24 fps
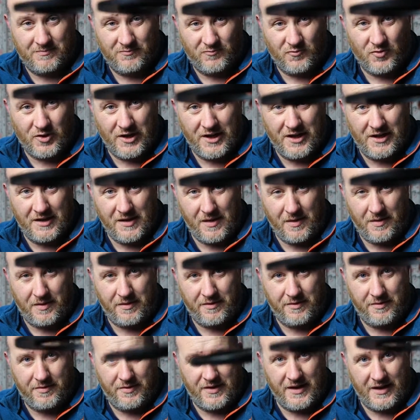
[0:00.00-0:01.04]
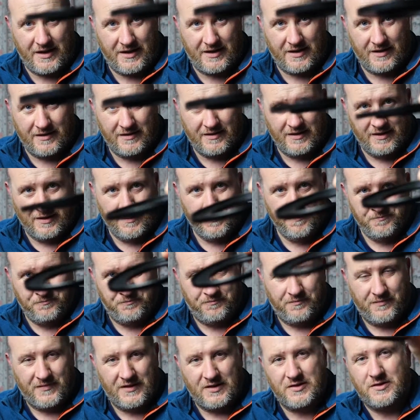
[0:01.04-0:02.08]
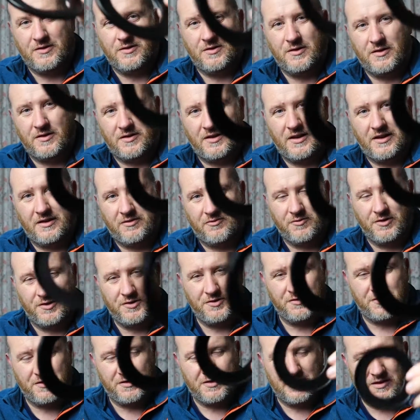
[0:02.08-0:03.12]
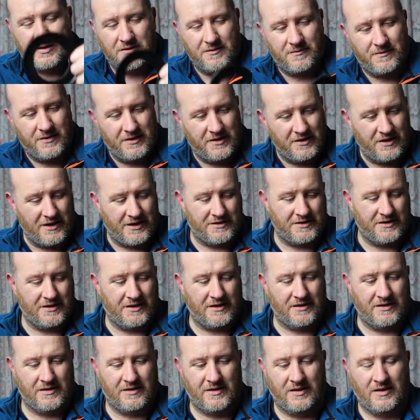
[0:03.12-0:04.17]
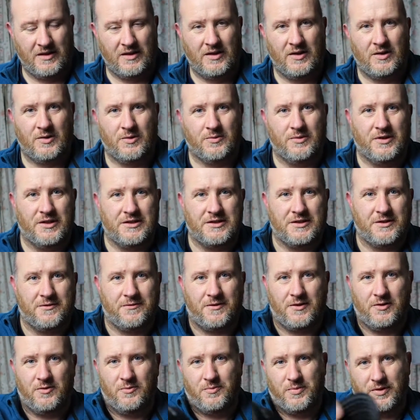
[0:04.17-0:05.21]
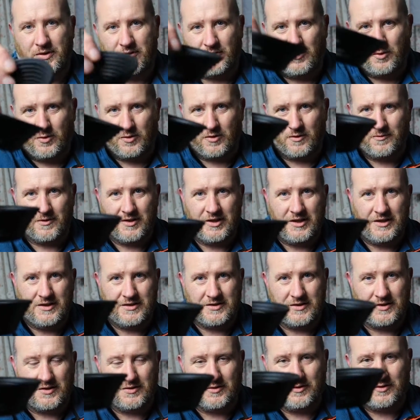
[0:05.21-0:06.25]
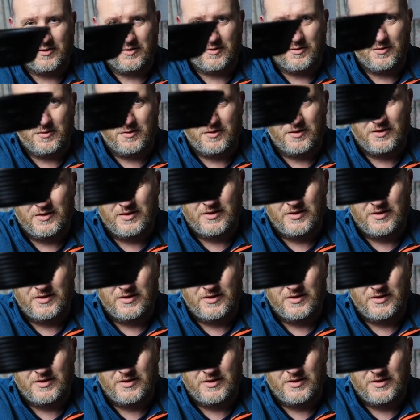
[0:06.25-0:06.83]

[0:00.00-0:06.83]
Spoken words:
ring thick, so it reduces the vignetting. Whereas if you put all of these on your